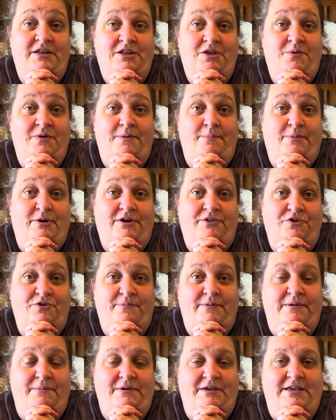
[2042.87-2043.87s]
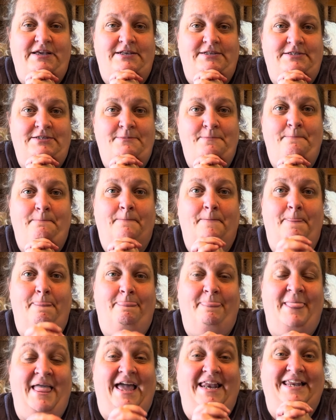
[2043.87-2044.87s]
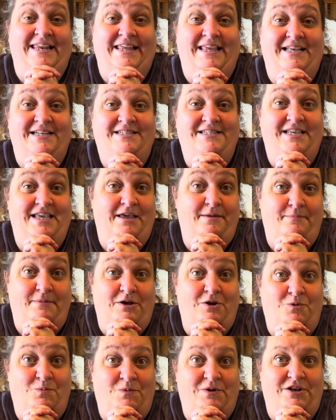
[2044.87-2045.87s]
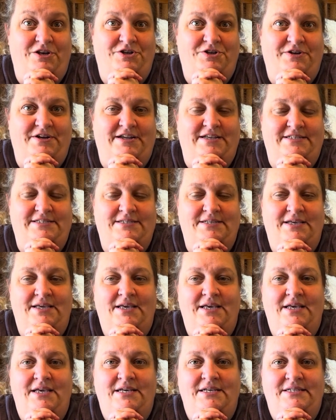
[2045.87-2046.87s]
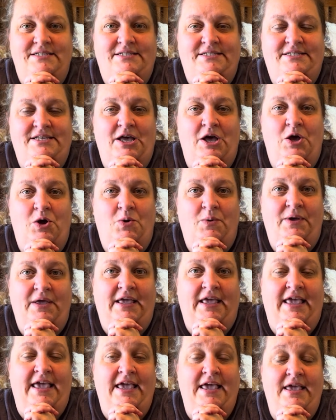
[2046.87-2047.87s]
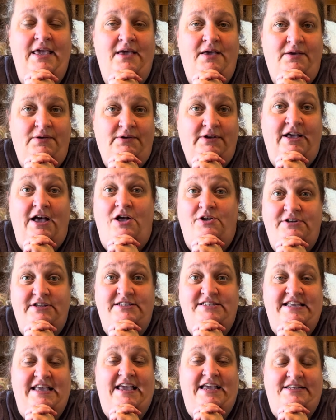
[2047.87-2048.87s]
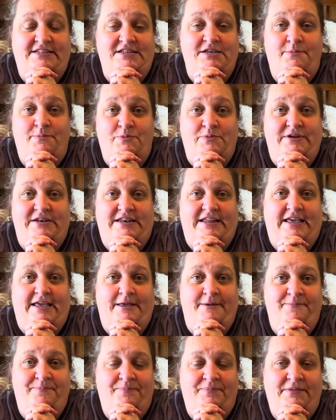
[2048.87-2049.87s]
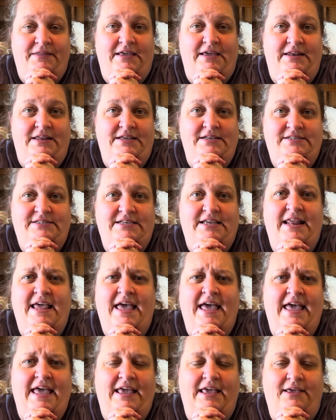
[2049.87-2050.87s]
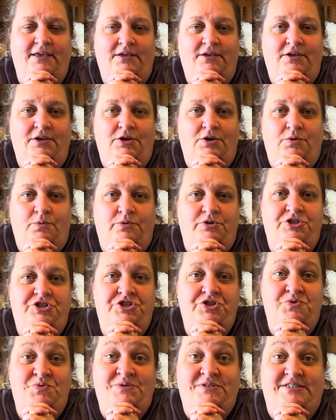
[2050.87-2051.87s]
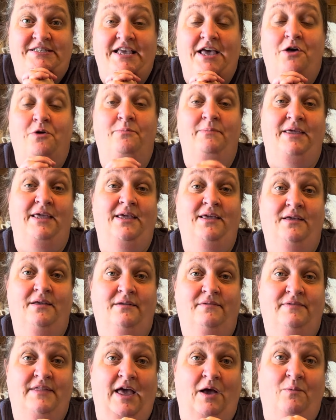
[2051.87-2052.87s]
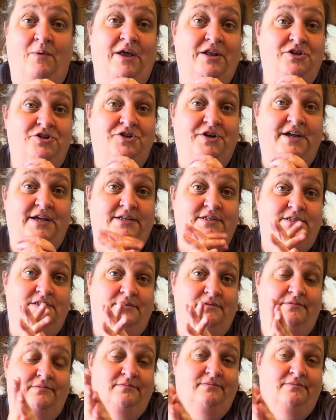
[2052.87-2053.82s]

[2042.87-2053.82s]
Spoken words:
knew it bothered me because I didn't get my own wedding dress. So he called his aunt up one day and he said, hey, would you sell me that wedding dress?